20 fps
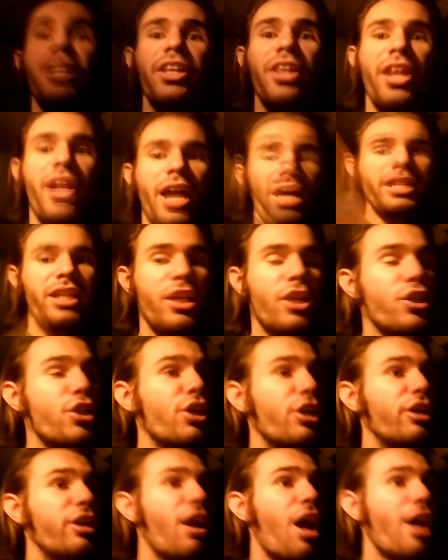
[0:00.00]
that I need to
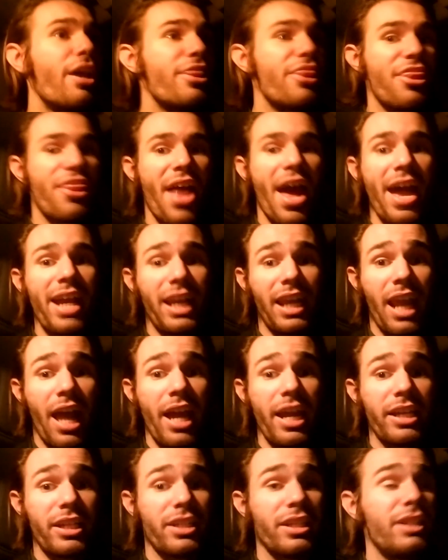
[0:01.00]
turn on that
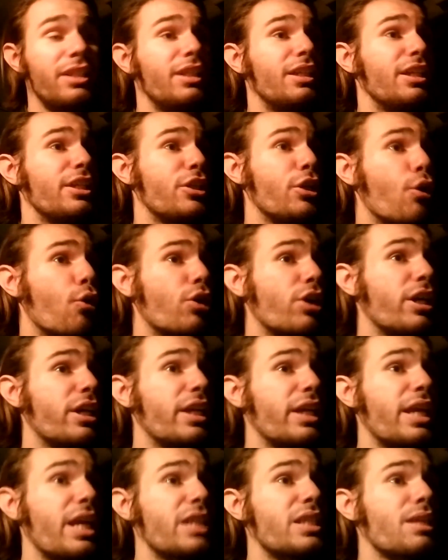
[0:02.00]
light in order
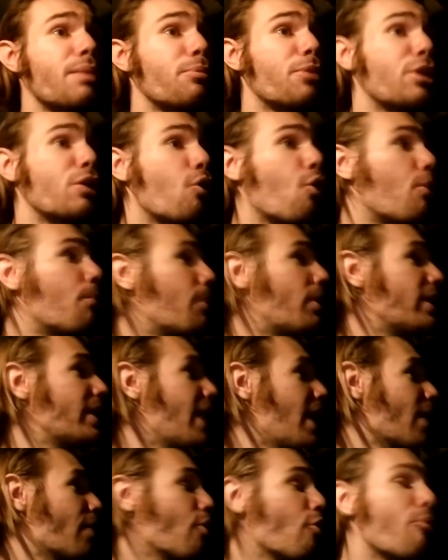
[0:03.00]
to get something going. But
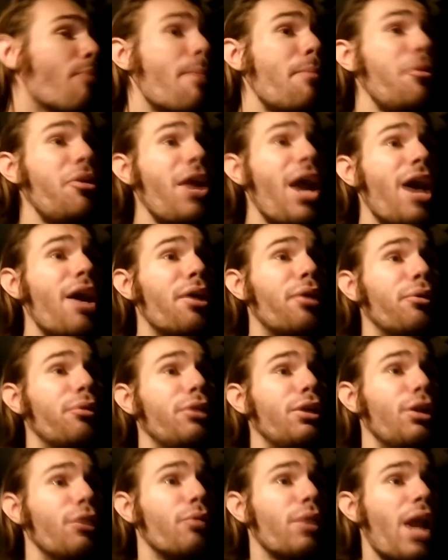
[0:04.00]
yeah, no, remember how
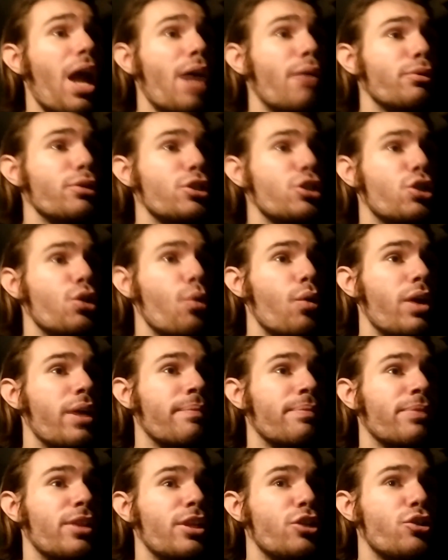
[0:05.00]
when I was
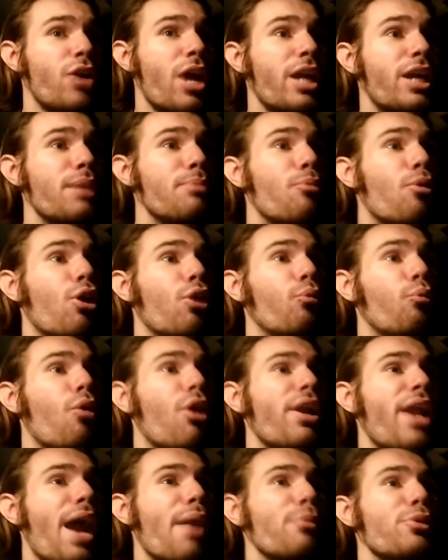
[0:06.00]
doing the Dragonborn
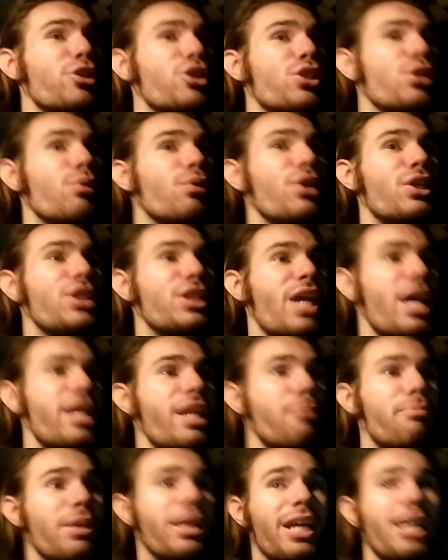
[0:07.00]
one, I was so
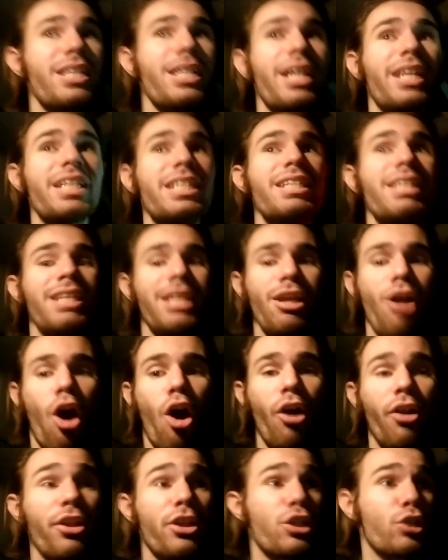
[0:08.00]
excited because I could see
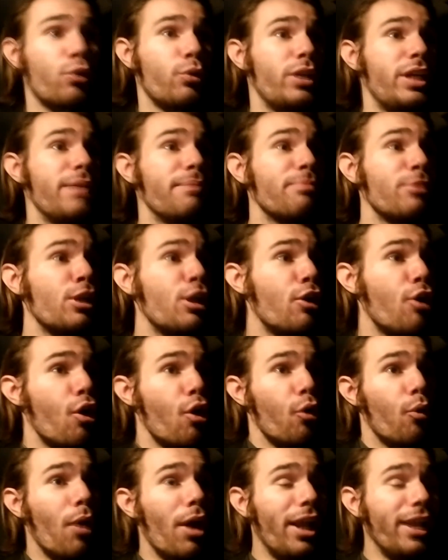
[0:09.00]
all this green?
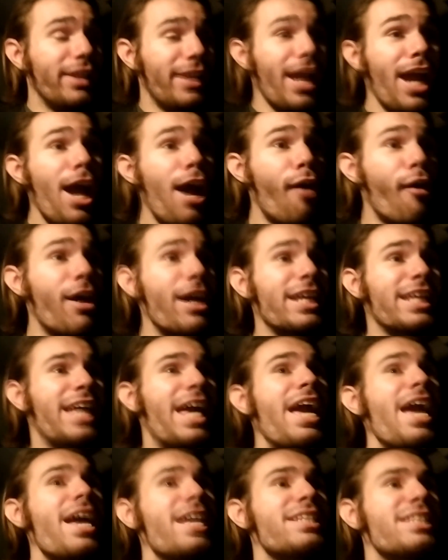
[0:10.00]
Well, now I
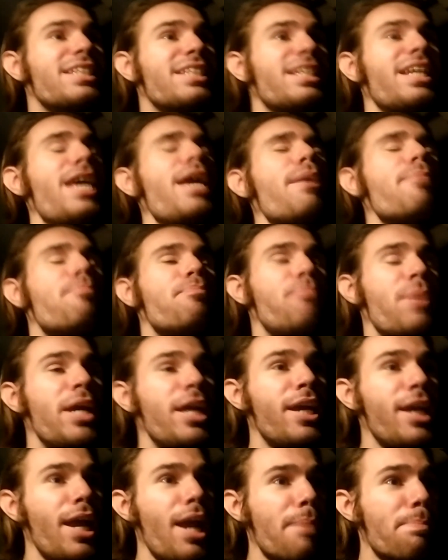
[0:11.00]
can't see
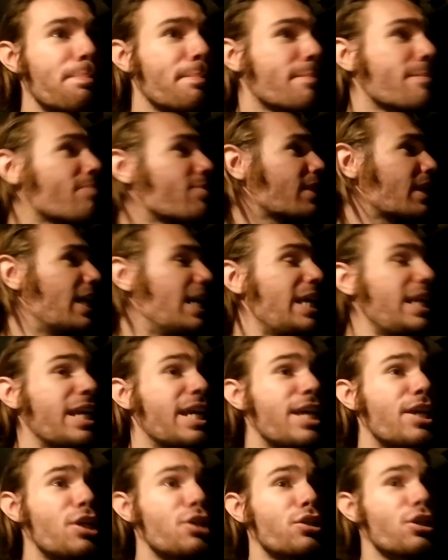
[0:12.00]
beep! It
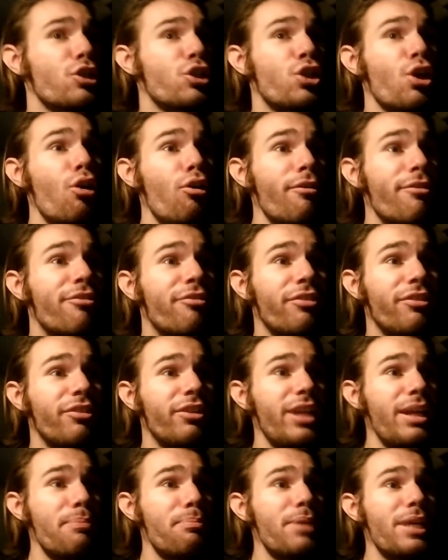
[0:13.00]
is so
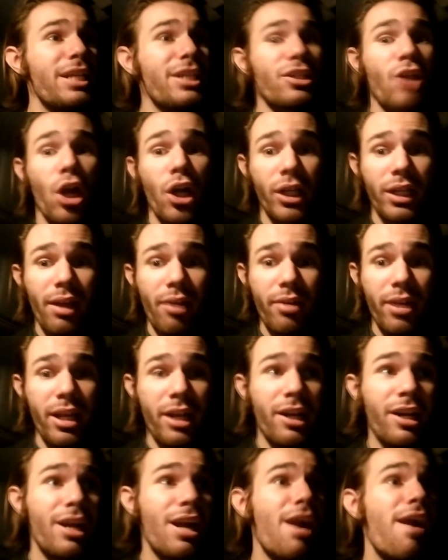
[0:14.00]
flipping dark out
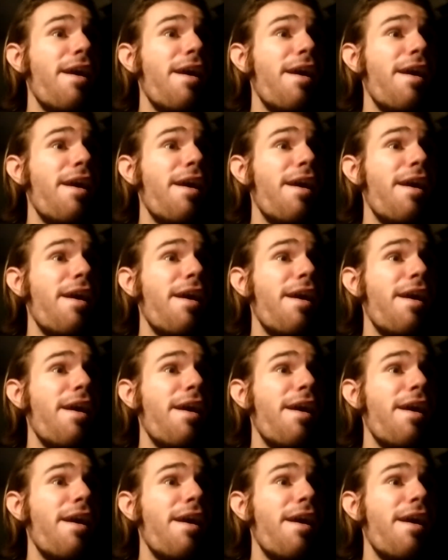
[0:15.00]
here.